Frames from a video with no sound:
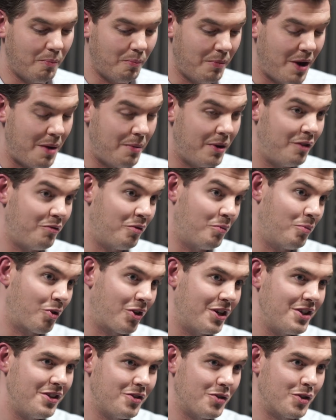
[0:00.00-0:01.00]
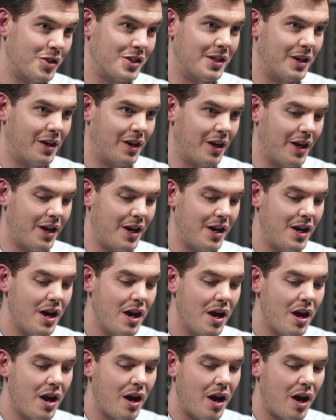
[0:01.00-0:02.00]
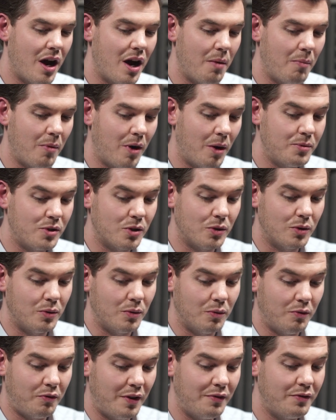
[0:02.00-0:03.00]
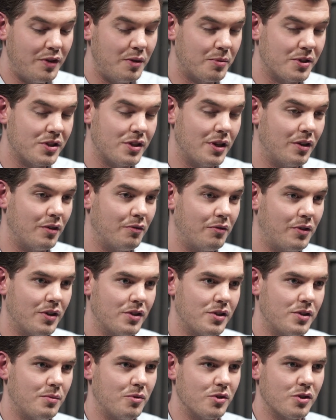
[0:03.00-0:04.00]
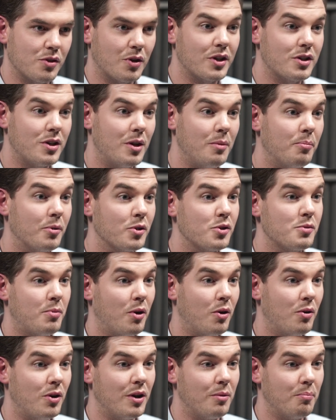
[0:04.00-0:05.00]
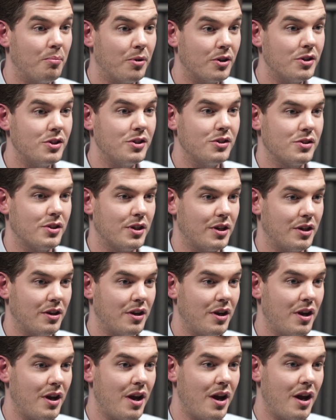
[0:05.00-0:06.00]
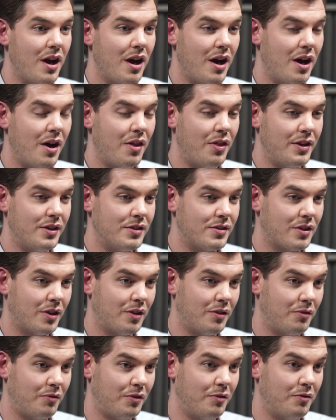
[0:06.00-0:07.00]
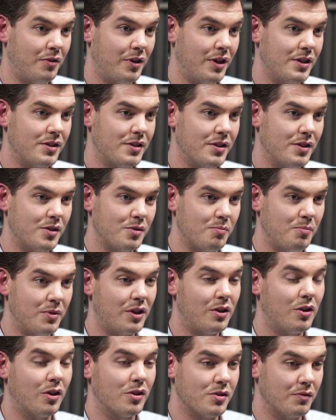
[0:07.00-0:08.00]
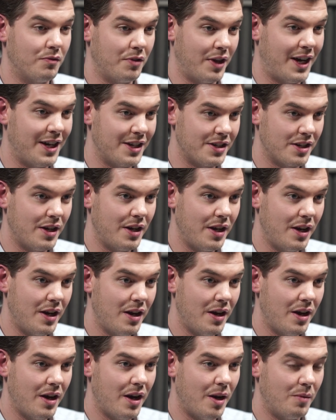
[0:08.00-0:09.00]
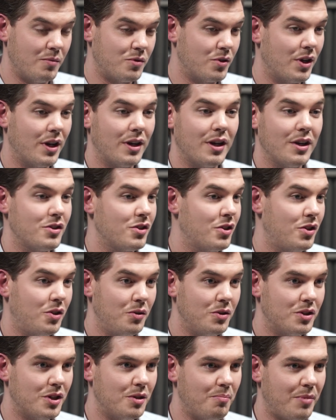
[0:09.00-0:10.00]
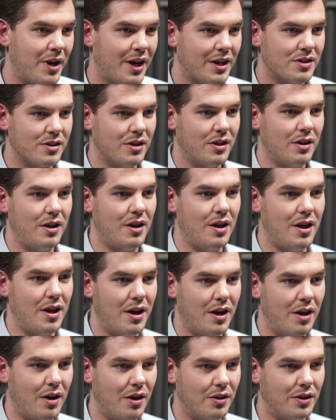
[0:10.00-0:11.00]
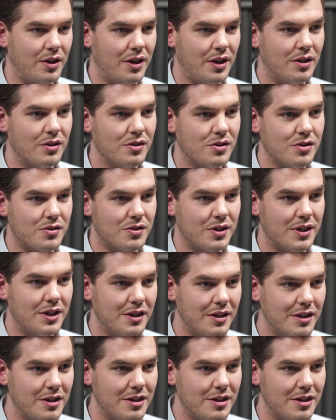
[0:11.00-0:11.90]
maybe even more interestingly, up to 50% of customers are actually postponing purchasing these kind of devices because of that. So that has a huge impact on the industry.